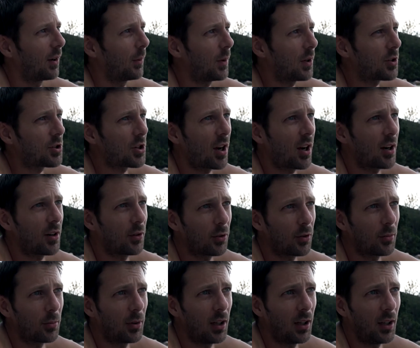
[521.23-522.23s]
which are
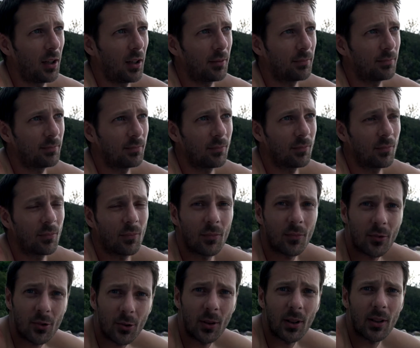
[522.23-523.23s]
normally
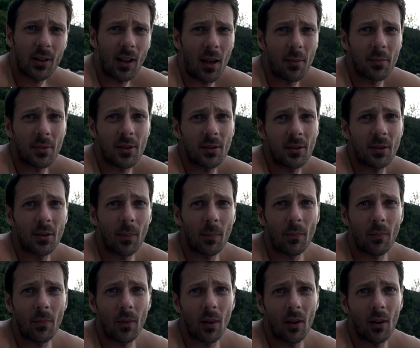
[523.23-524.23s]
3 times
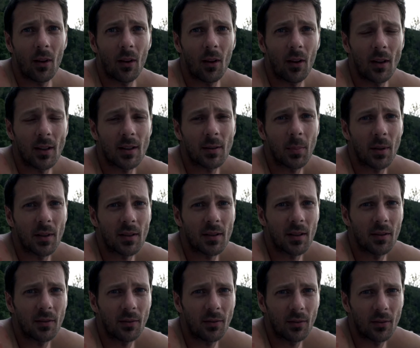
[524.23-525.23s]

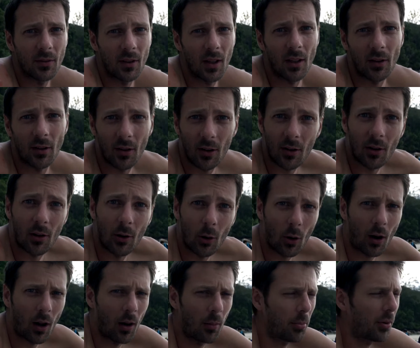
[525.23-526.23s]
expensive than the
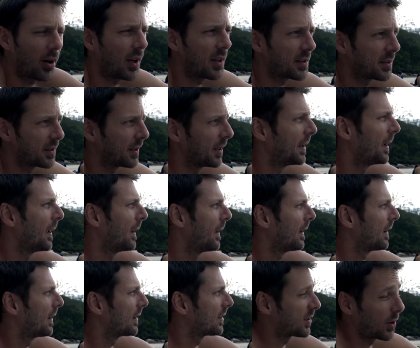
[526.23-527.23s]
local price.
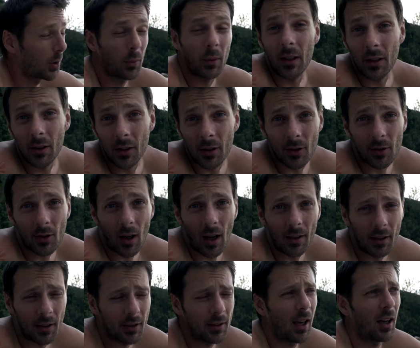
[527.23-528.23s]
So we didn't try
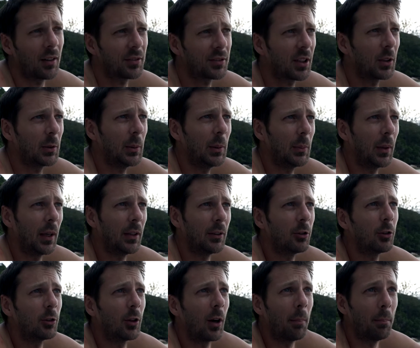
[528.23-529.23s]
it. After we went
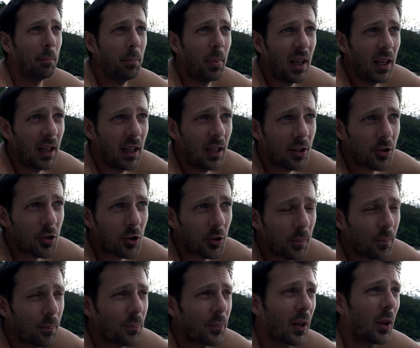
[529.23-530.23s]
to a beach,
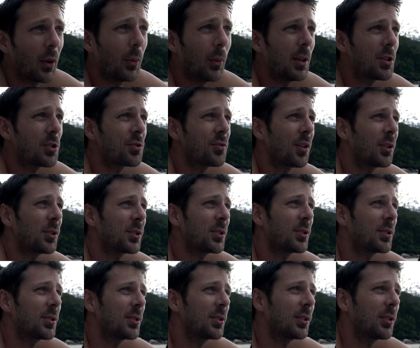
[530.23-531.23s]
which
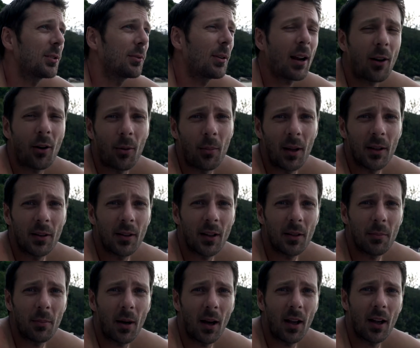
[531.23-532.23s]
was
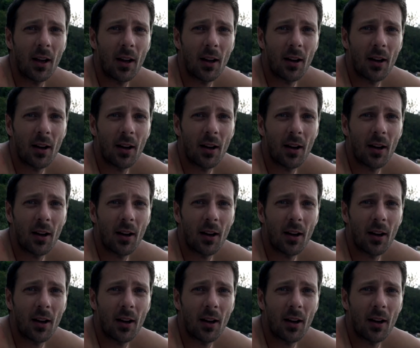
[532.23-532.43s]
recommended by